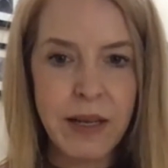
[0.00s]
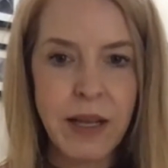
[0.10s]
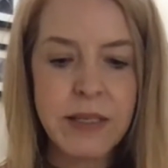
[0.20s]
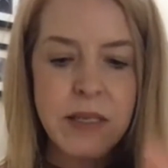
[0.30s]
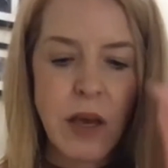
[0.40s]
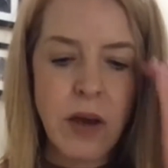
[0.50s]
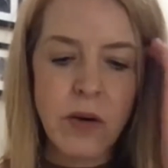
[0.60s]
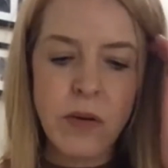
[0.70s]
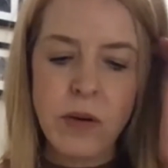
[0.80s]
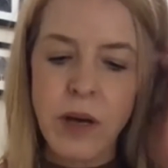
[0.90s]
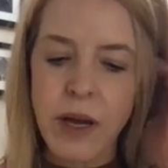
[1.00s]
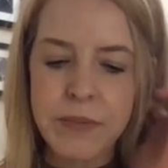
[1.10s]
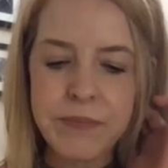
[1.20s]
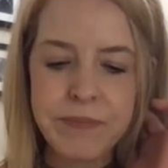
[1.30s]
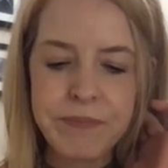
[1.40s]
And so
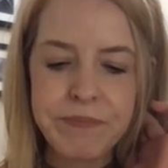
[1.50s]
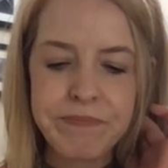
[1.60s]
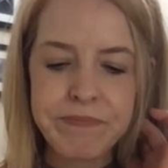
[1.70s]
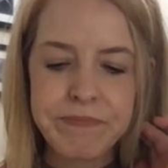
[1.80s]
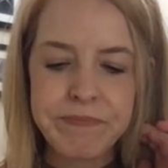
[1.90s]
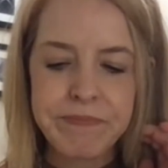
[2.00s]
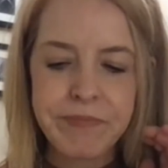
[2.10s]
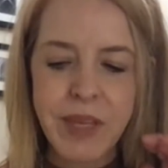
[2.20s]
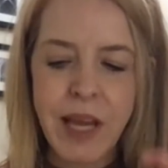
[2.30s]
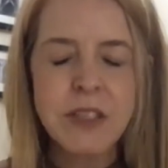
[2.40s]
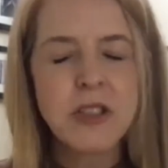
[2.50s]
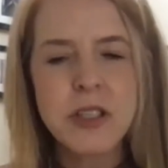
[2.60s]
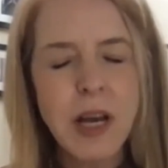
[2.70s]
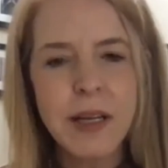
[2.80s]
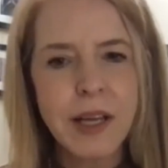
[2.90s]
I just
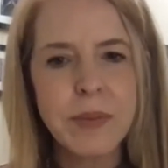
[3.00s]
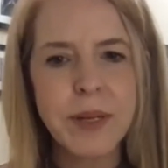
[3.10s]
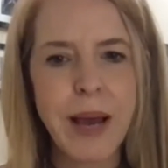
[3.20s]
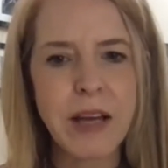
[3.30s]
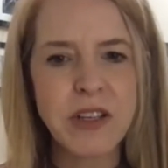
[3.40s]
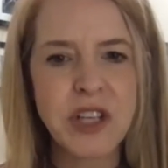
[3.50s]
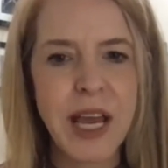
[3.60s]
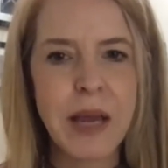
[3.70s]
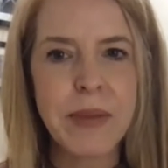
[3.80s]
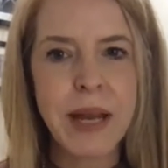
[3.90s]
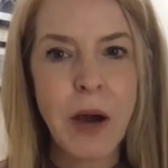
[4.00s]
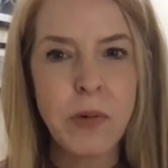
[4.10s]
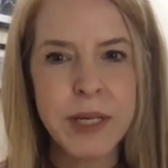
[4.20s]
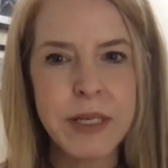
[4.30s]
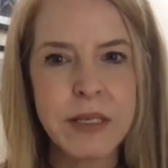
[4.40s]
talk a little bit about shame and how
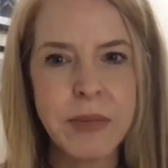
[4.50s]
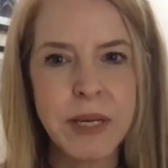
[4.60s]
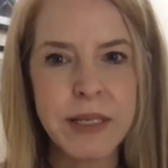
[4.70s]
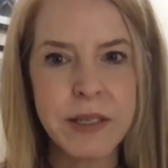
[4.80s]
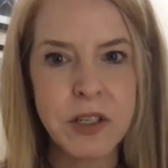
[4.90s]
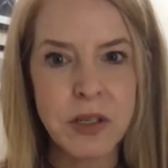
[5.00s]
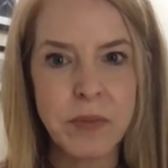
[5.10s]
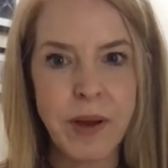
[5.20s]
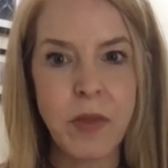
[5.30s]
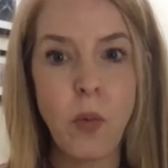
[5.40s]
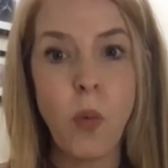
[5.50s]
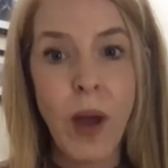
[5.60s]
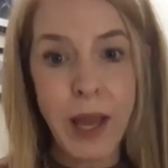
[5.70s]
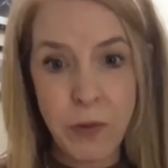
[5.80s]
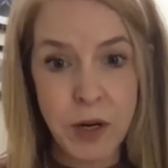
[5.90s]
we need to be intentional about the
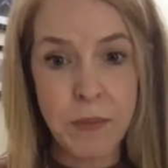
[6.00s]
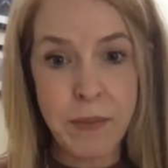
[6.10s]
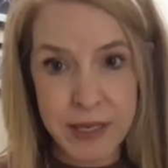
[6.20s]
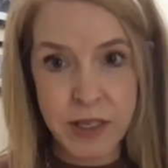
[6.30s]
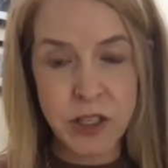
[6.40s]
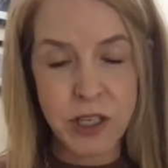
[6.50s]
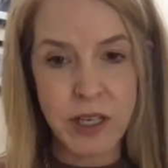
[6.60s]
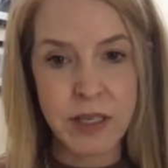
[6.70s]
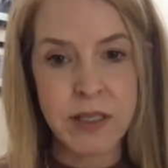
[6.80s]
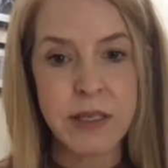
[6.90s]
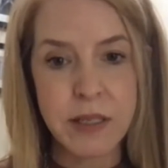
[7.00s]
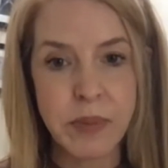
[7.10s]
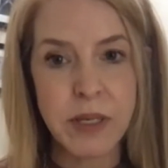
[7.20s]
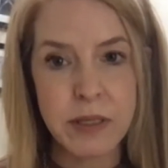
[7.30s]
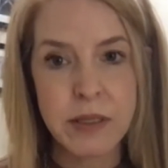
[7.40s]
way we are messaging
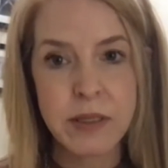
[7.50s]
discipline